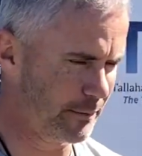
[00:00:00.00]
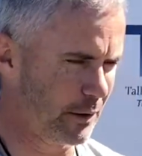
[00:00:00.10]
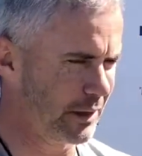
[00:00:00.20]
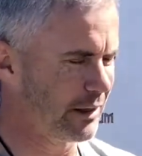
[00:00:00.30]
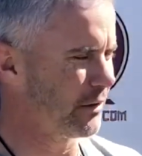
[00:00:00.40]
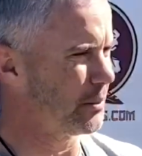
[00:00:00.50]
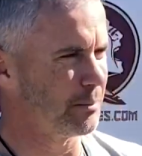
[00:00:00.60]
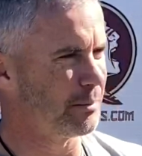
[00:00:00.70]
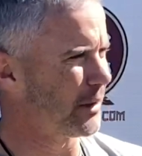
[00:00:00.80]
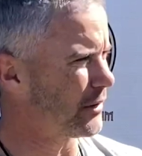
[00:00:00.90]
you know, he has
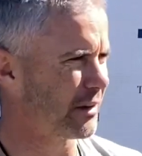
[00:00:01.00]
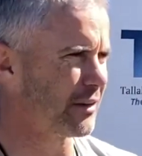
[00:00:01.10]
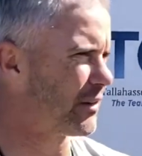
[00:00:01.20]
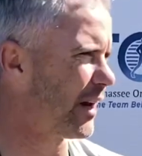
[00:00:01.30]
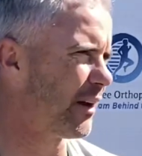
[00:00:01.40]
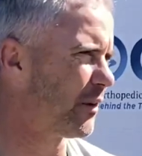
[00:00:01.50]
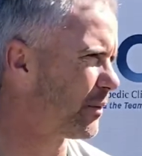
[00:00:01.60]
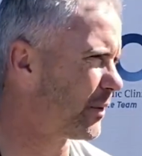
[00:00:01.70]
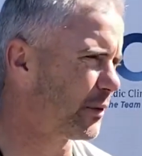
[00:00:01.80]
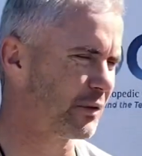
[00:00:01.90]
busted his
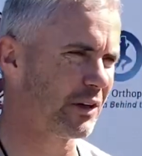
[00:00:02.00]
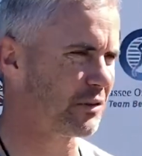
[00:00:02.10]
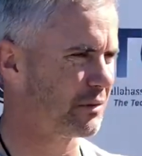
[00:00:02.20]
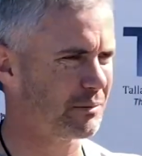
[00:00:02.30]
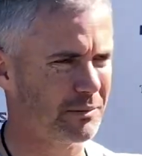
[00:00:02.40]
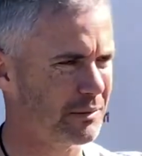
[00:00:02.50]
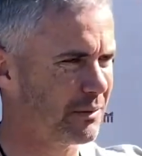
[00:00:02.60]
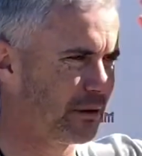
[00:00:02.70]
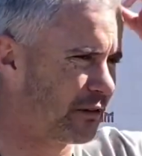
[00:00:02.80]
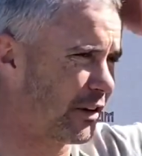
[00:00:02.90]
tail, you know,
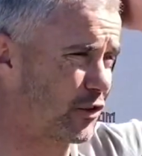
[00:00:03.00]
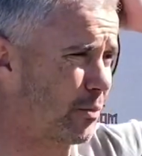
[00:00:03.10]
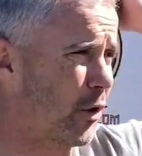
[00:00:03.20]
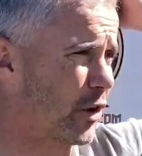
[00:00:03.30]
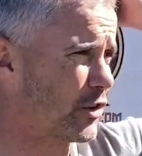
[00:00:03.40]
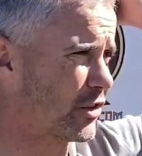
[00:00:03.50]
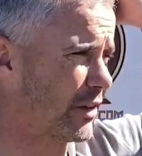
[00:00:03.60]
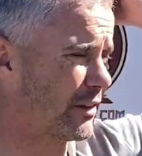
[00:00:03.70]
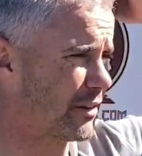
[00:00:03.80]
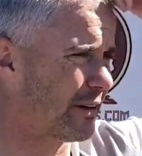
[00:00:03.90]
since March
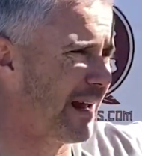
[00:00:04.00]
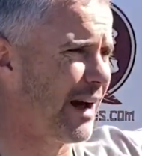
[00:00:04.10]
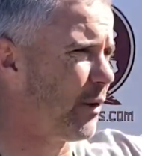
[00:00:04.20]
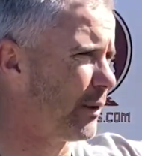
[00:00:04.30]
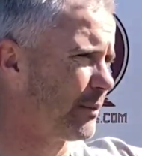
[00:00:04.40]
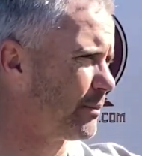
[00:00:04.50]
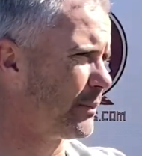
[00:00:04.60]
to now, and